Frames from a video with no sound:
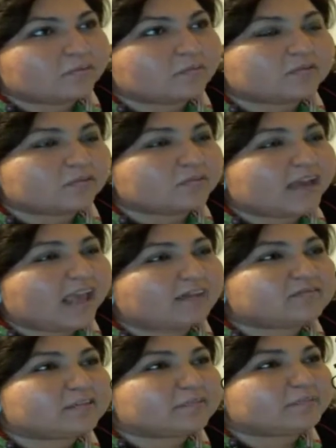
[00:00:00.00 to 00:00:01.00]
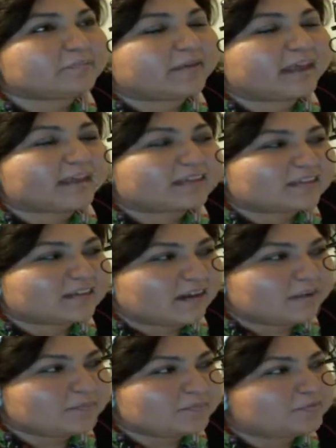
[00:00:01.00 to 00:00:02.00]
well we have to make
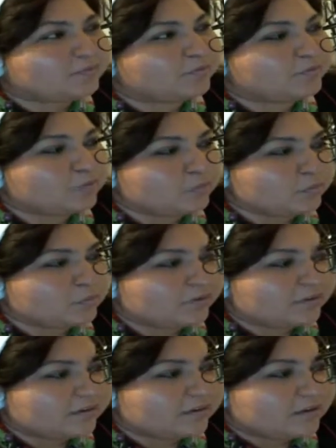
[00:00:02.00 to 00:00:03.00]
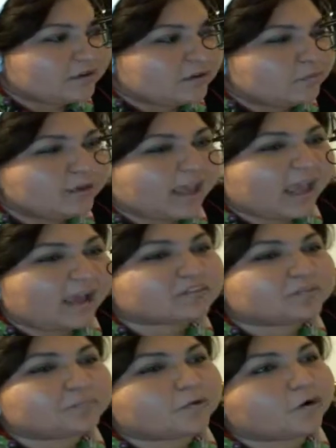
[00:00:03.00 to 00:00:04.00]
time for the lord we have
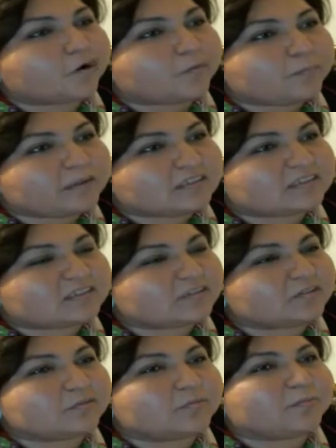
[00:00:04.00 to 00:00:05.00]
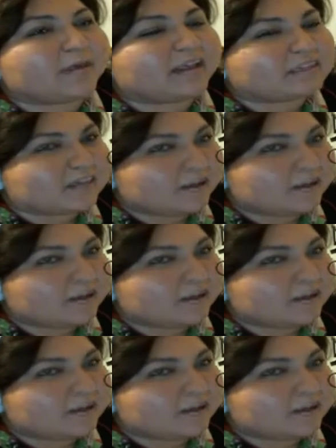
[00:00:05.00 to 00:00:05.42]
to purpose to make